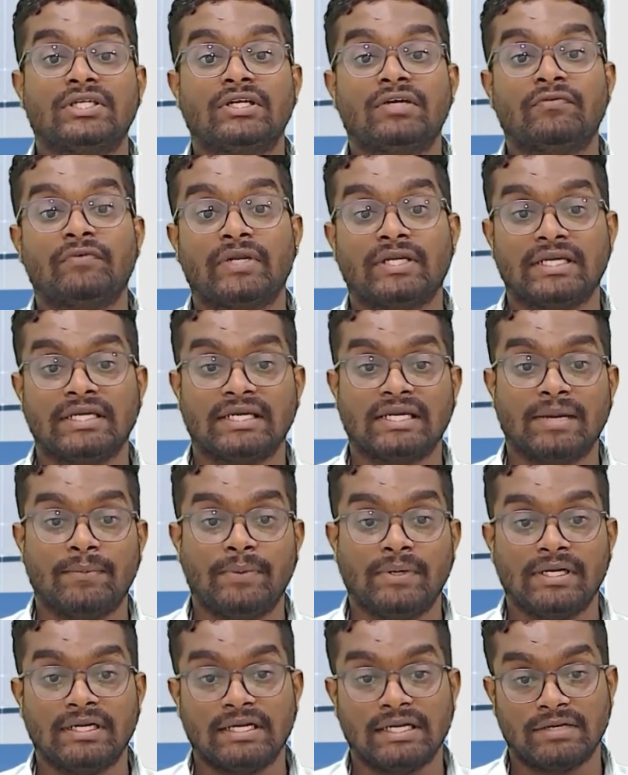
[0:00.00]
of working
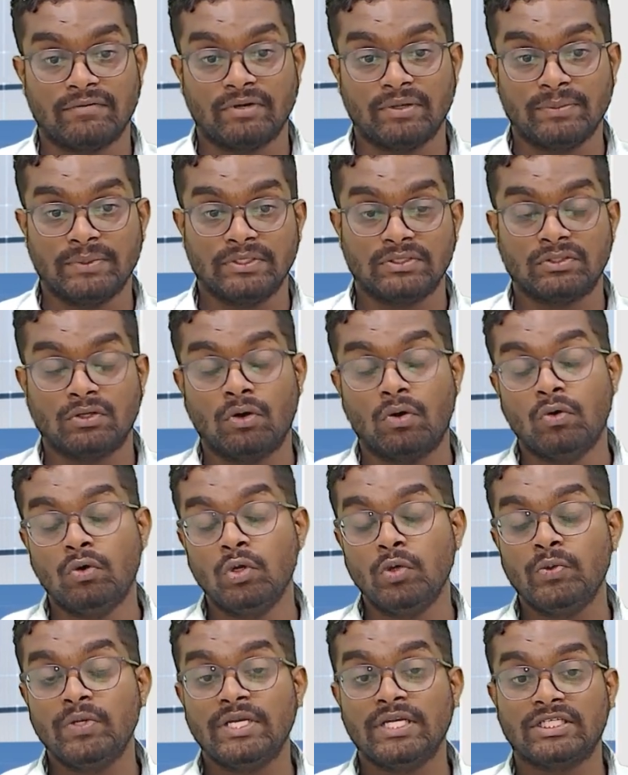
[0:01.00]
capital requirements. So how
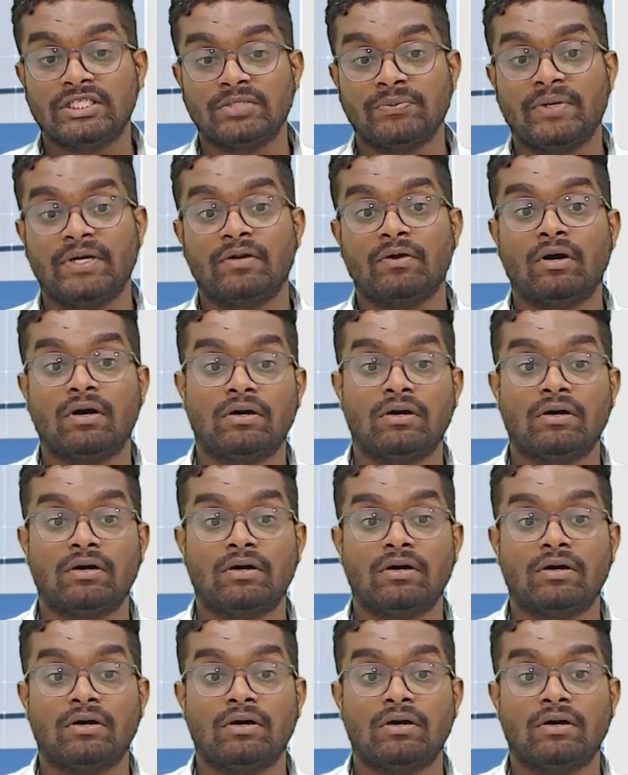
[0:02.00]
do we estimate?